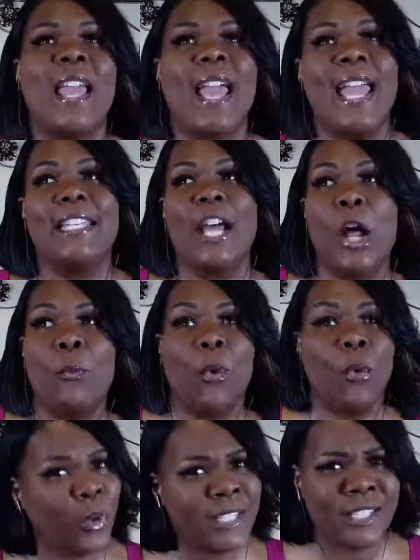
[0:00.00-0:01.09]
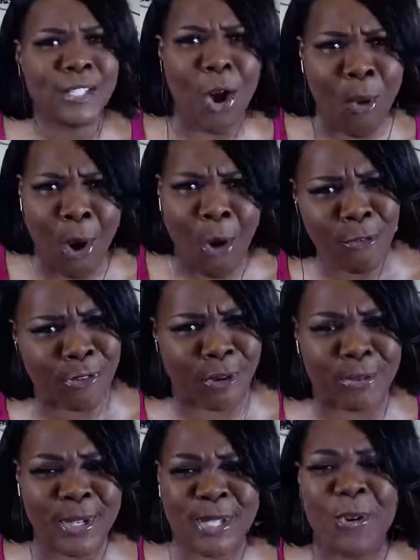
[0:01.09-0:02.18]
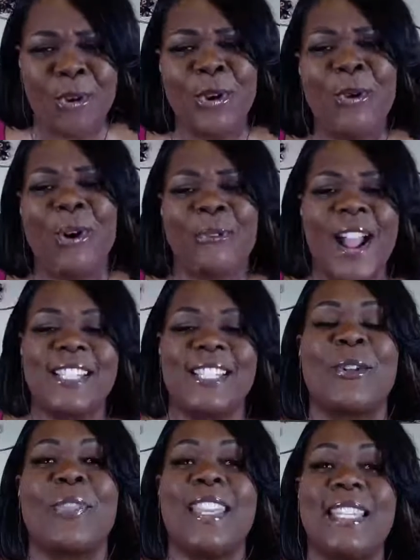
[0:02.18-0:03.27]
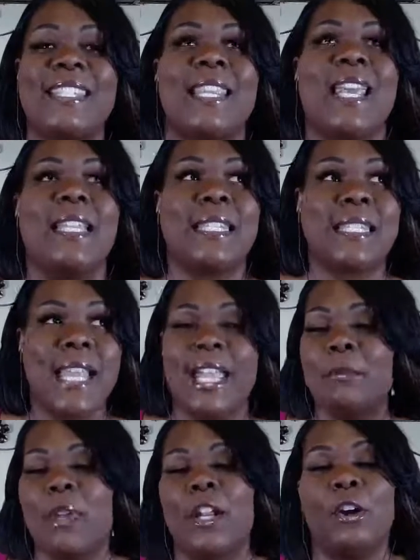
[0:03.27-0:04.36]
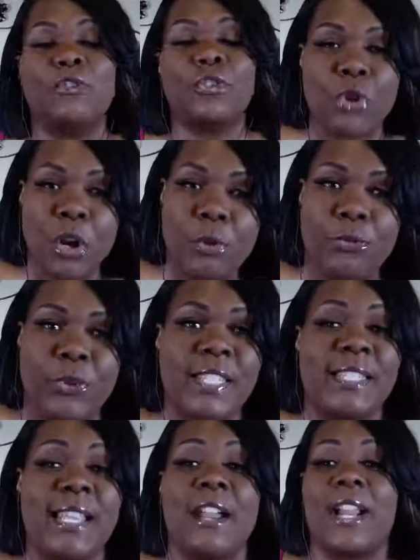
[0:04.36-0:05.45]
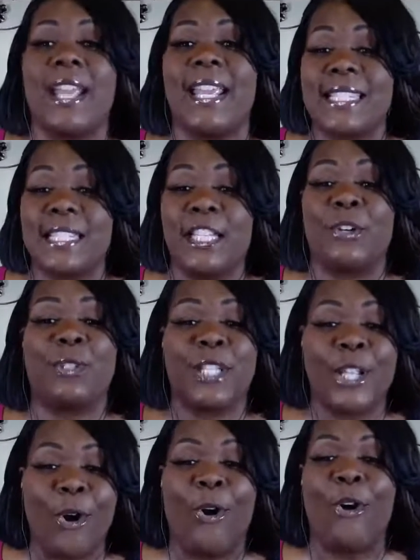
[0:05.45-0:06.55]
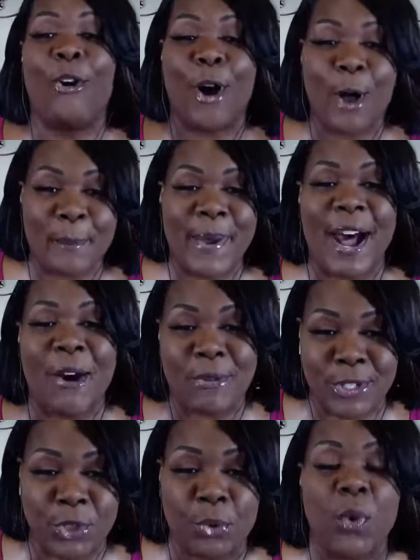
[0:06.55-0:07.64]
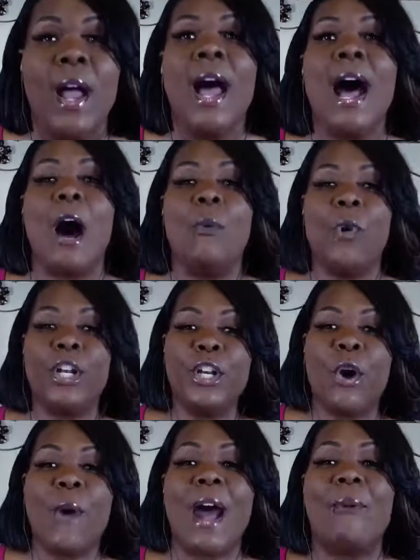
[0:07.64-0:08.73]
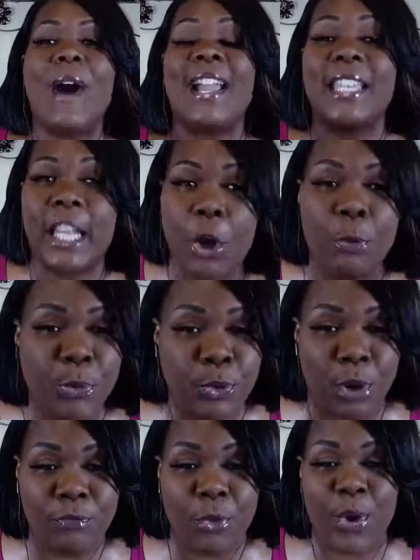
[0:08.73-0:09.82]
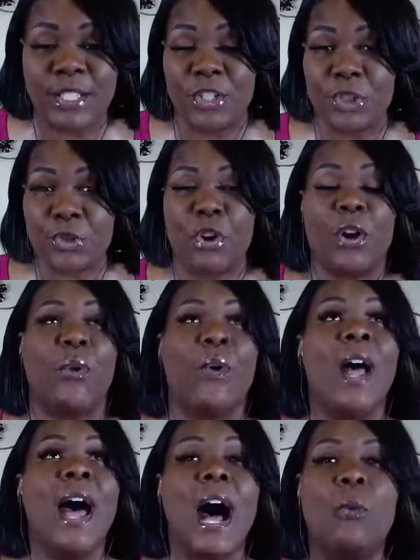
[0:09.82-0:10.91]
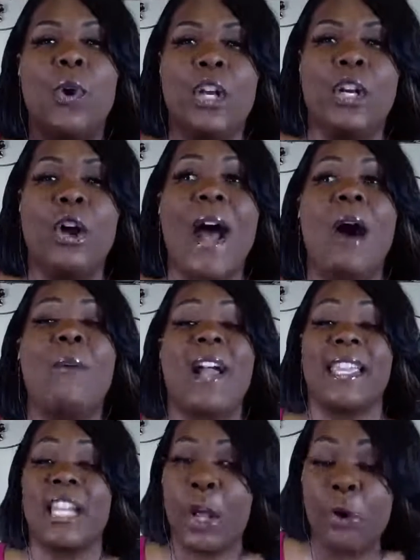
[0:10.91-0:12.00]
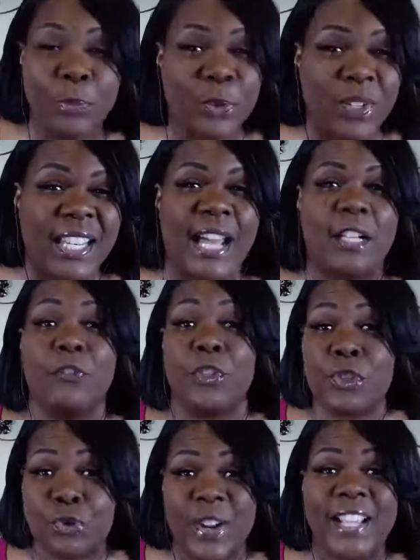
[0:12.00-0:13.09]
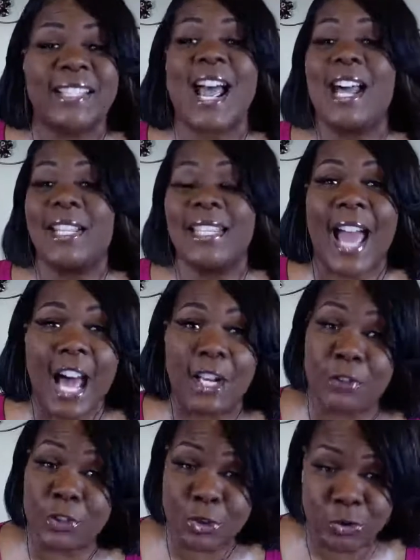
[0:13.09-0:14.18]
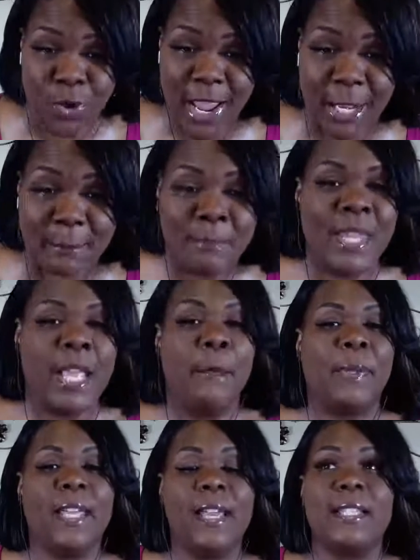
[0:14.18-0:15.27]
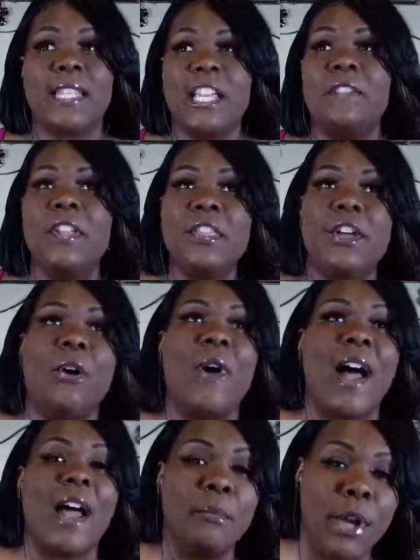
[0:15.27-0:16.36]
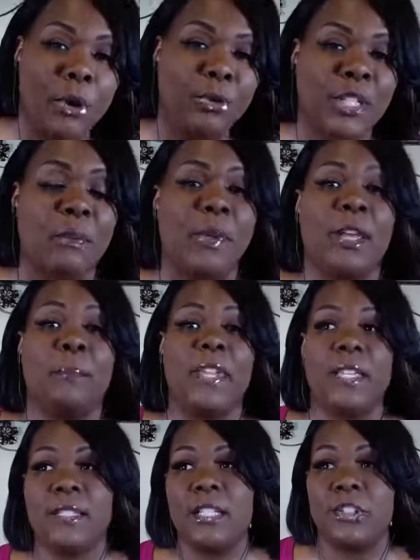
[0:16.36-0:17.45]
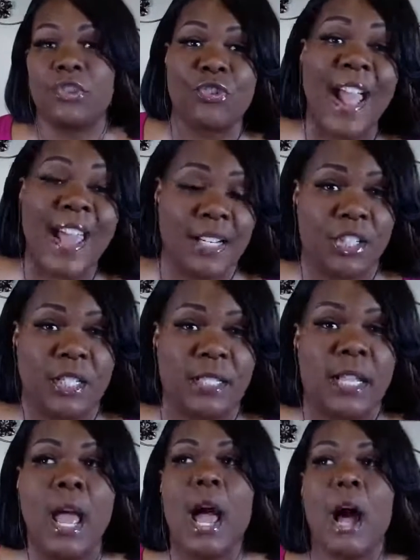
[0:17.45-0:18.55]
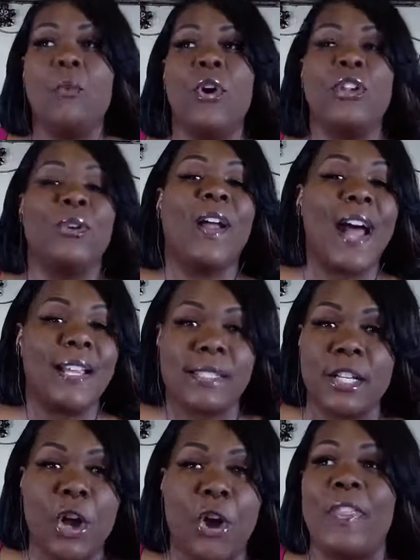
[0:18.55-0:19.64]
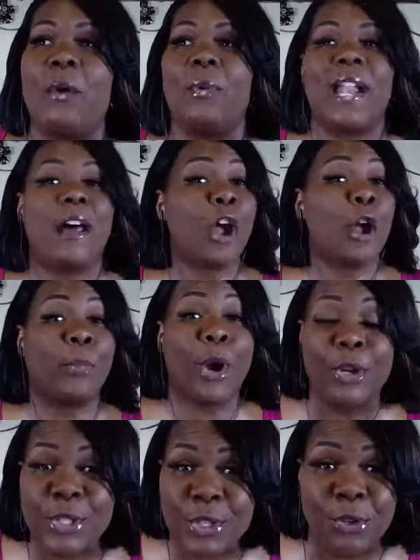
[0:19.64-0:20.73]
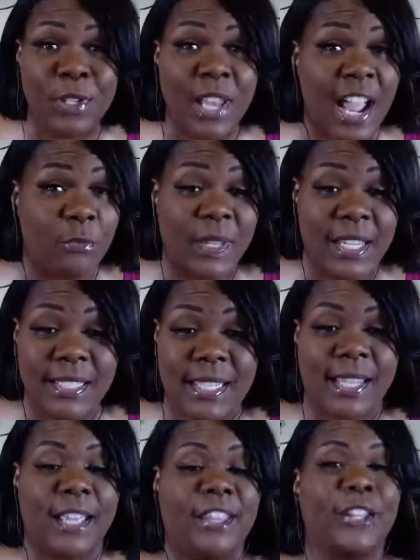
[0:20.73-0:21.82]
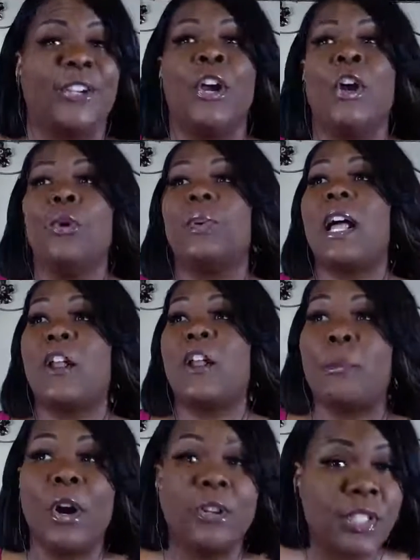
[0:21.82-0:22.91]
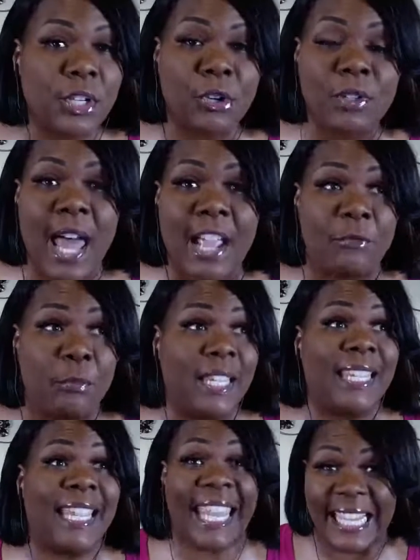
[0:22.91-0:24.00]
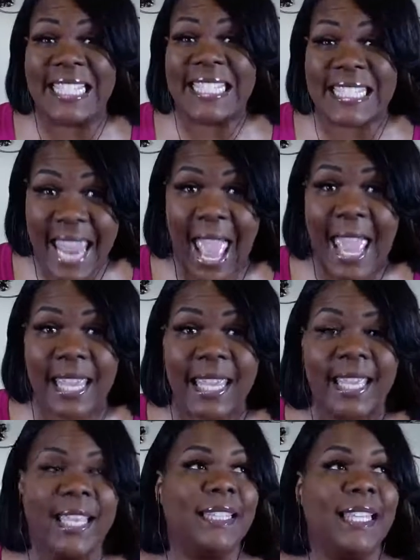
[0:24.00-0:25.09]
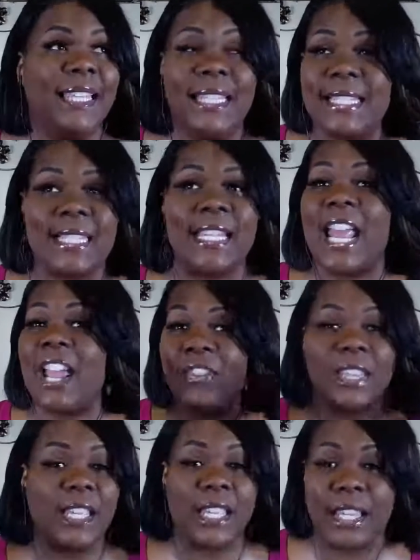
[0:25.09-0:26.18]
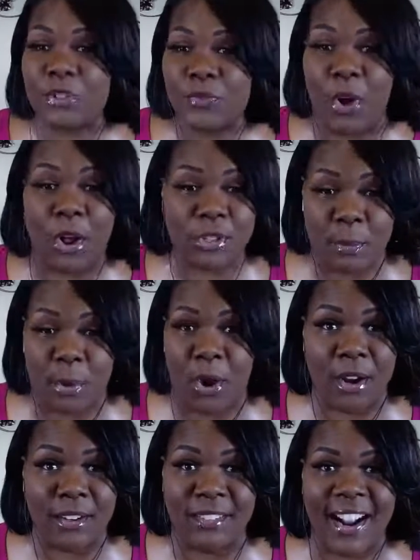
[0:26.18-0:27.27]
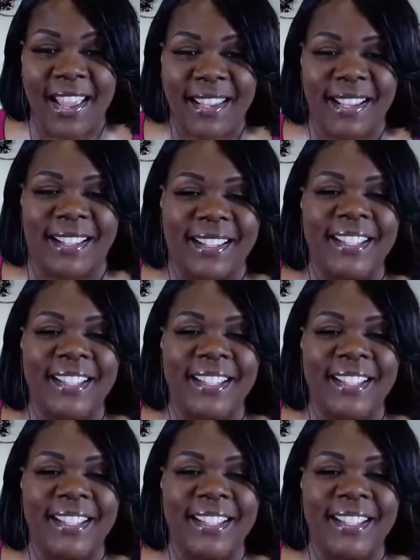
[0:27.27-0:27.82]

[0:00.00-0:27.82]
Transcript: And we just go over what's going on, right? So this segment of Struggle Free Saturday is literally all about you. I want to know how I can help you avoid the struggle. I want to know how I can help you get out of the stress, how to get out of the strain. Because even though I am known to be a business strategist, I want you guys to know that without our personal life being together, without our personal life being intact, then listen, everything else falls apart, right?